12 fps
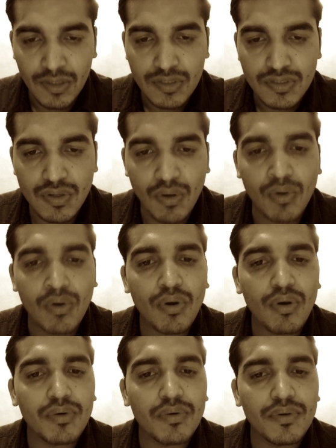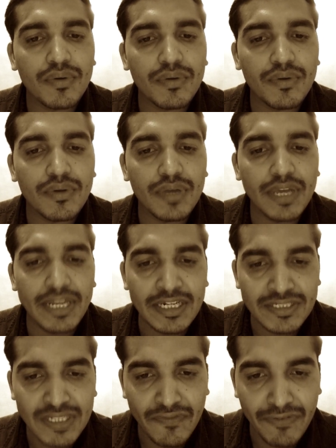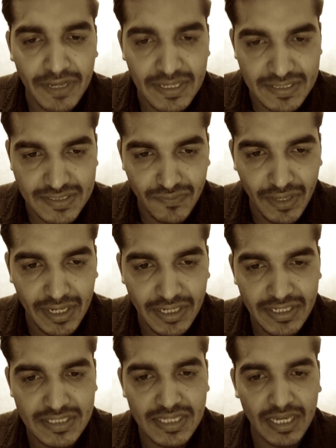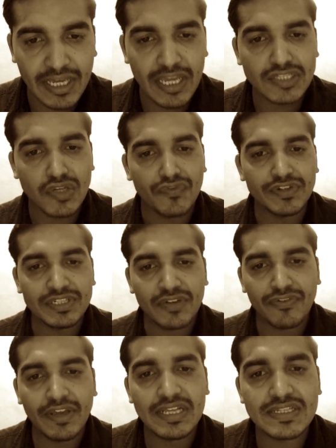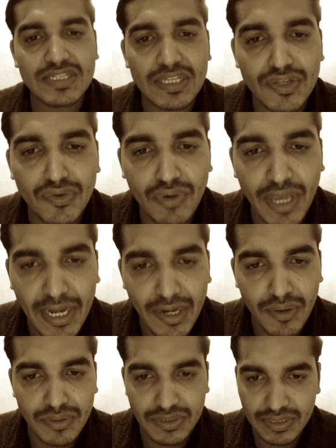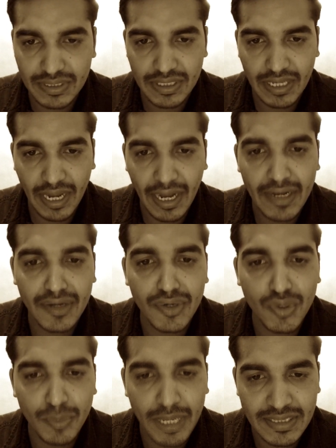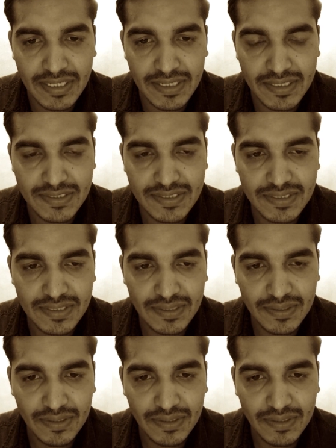So in interface, when it is the case of interface, you cannot add new methods.